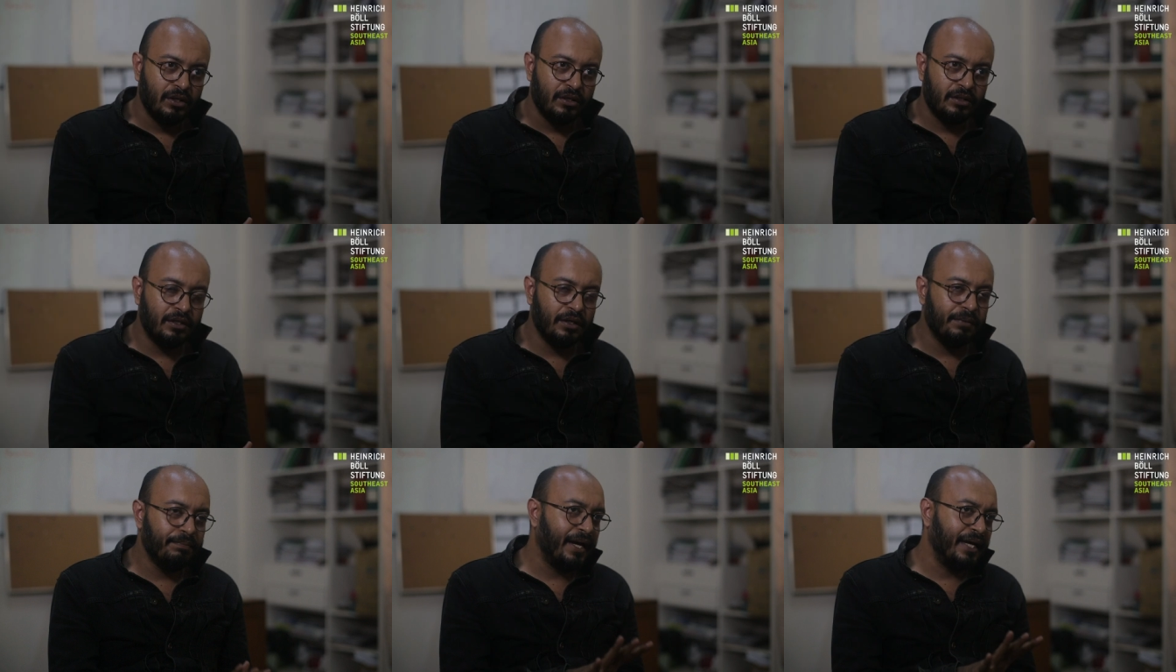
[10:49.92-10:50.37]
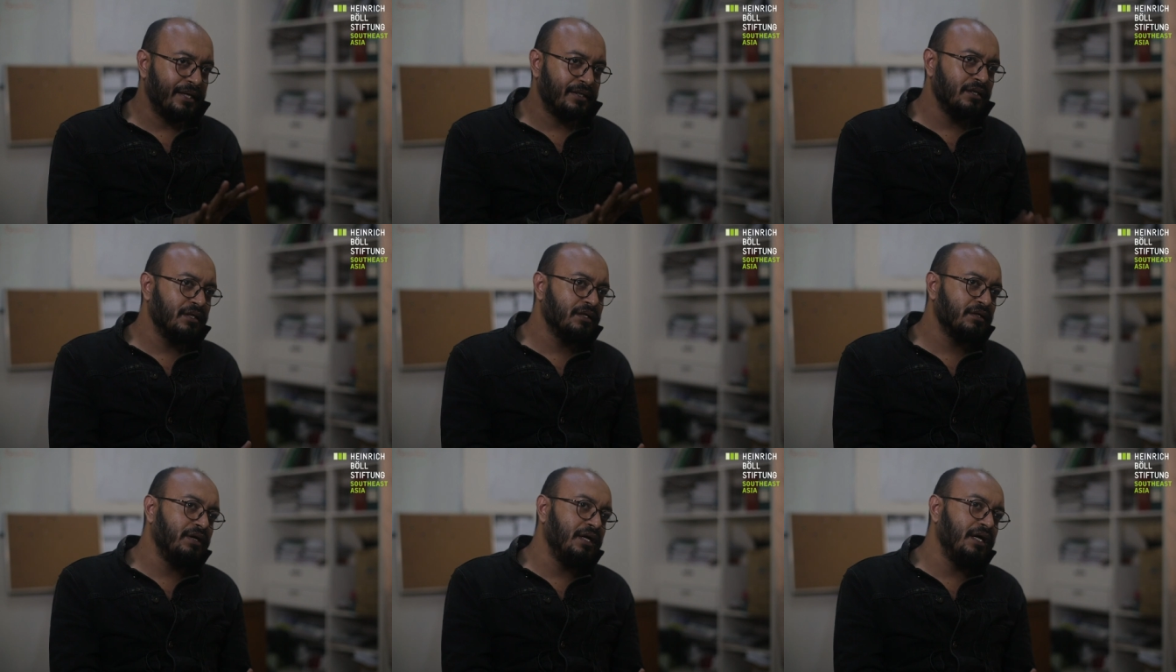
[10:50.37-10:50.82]
The
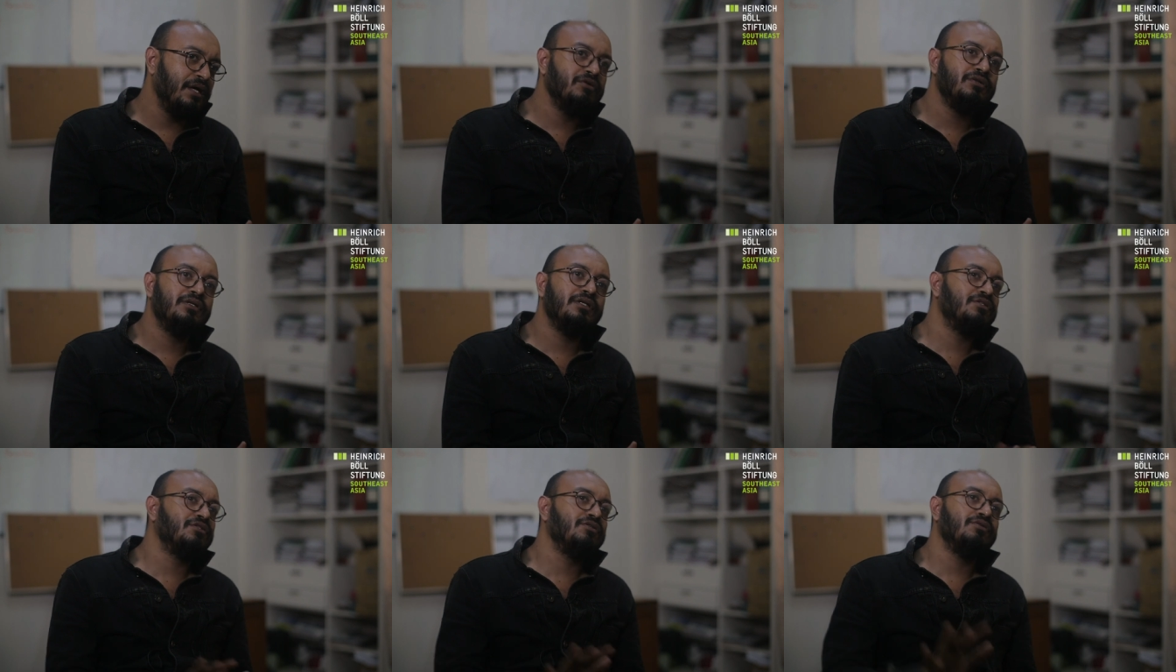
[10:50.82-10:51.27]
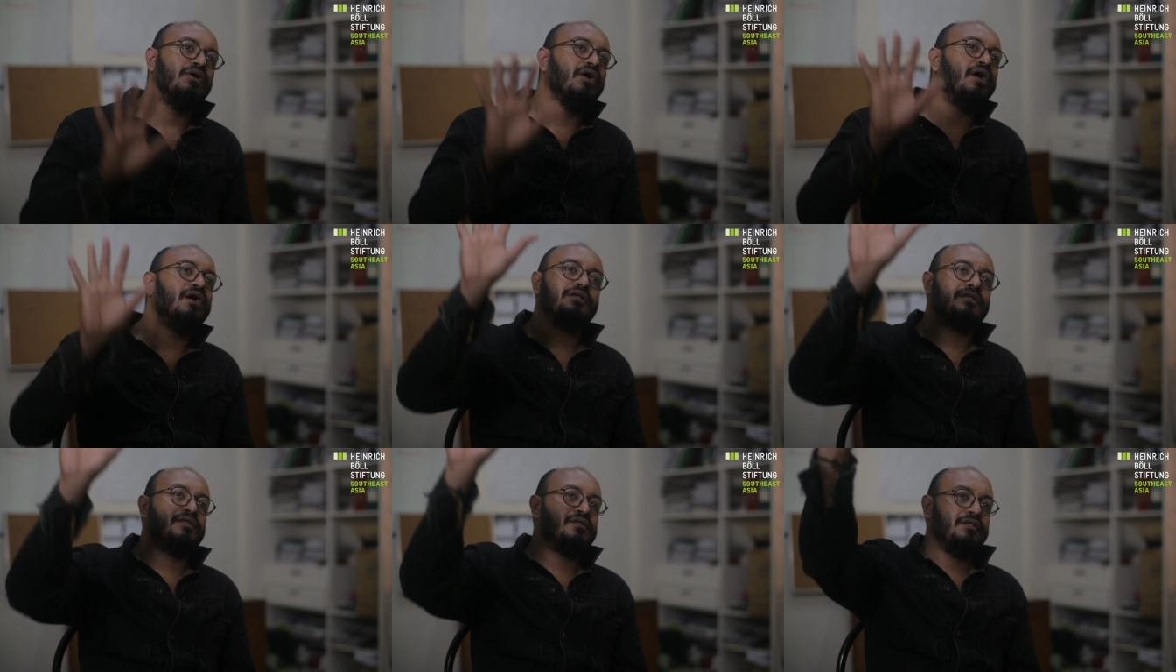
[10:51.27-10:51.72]
battleground is
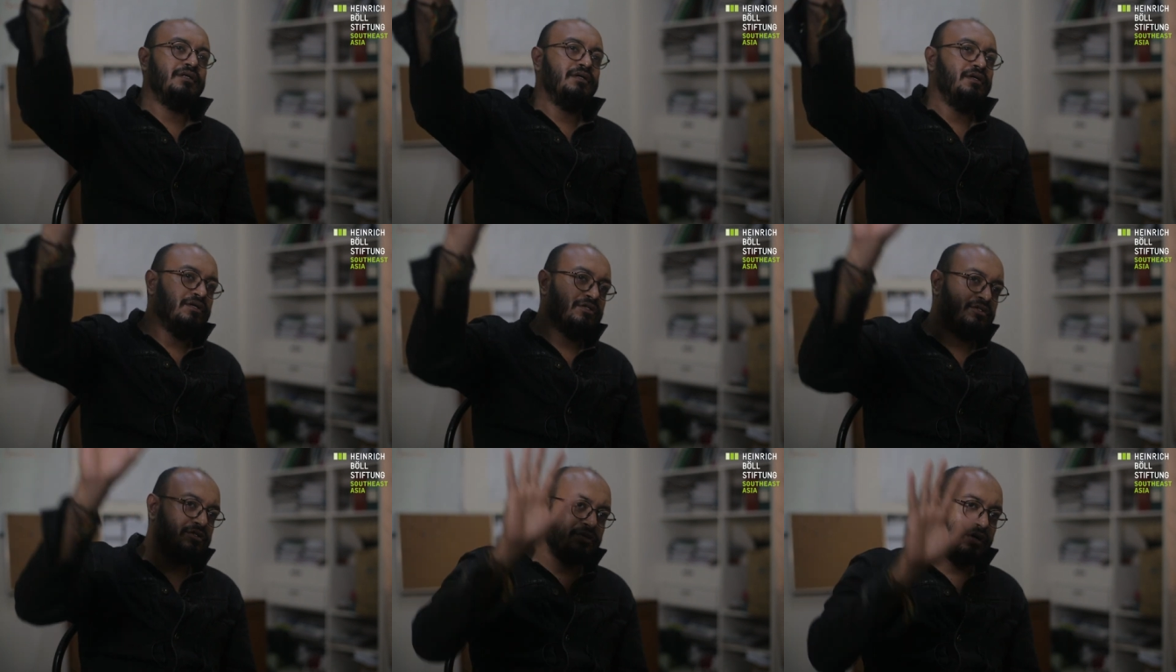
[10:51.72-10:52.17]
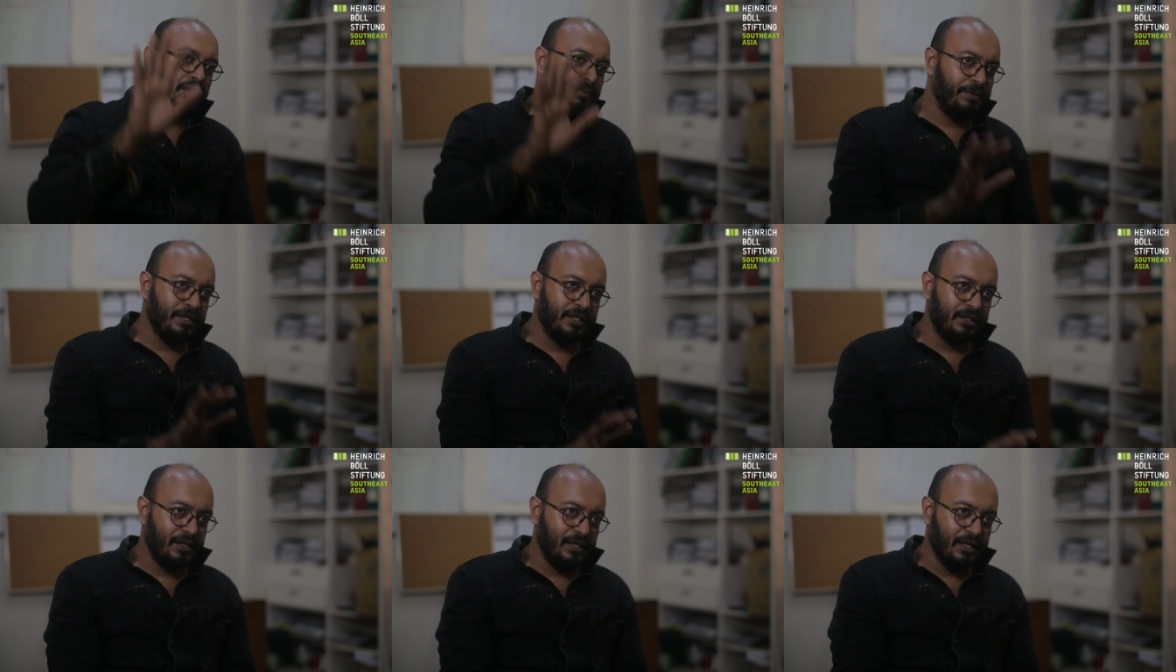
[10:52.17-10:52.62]
not
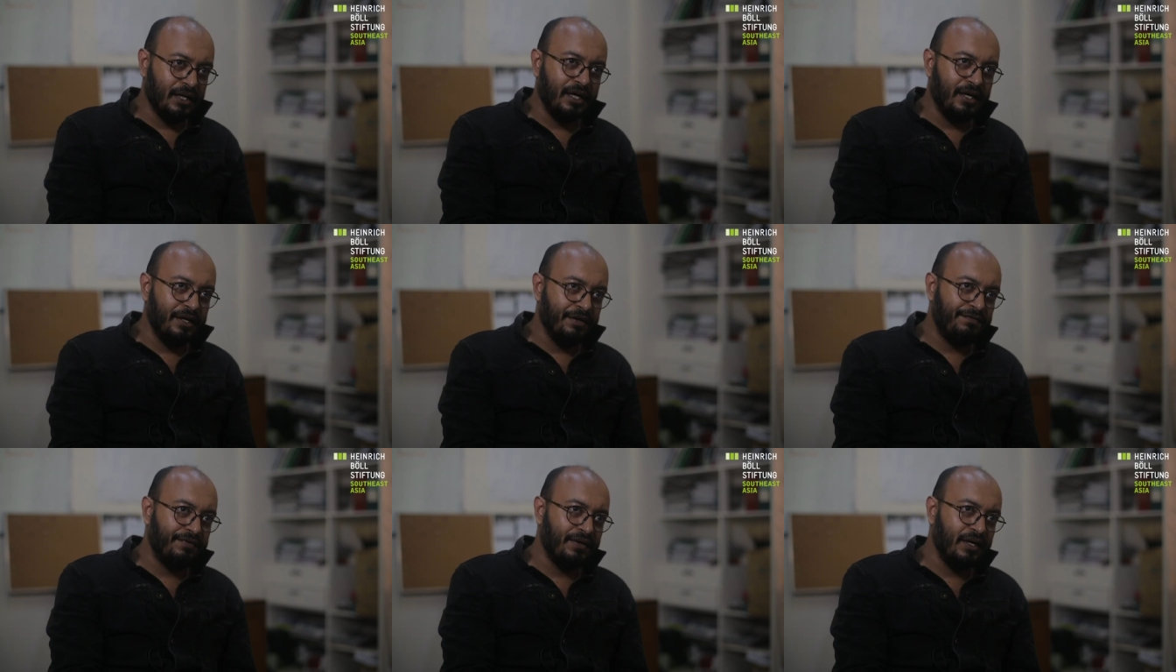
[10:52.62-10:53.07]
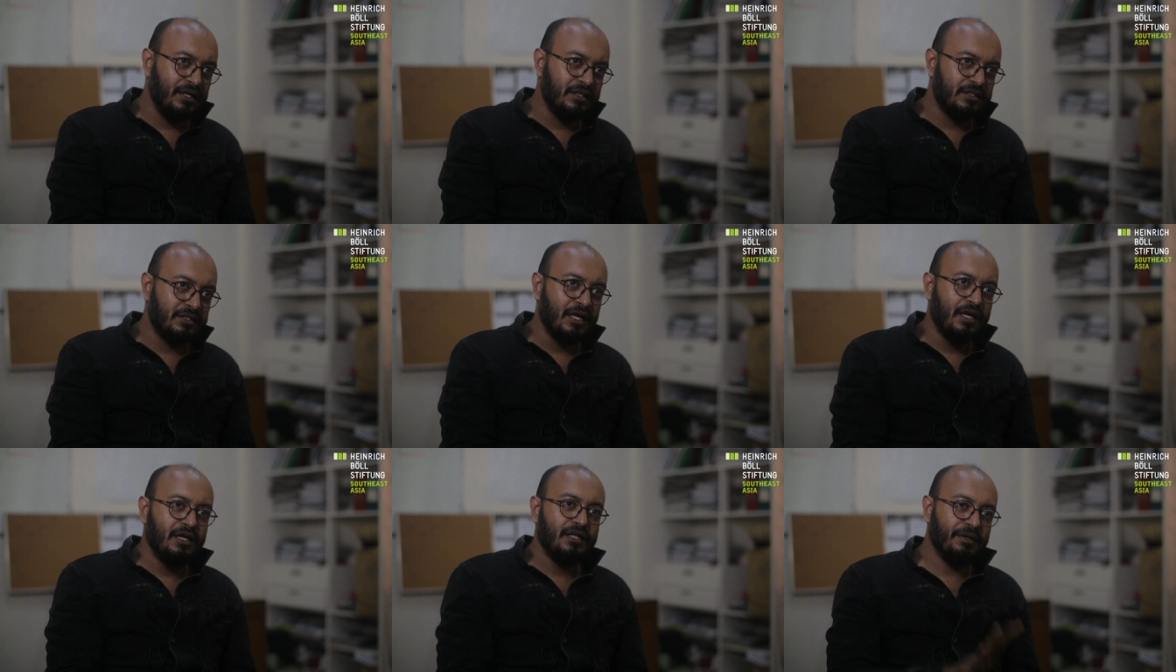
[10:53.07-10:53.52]
stopping the IFIs.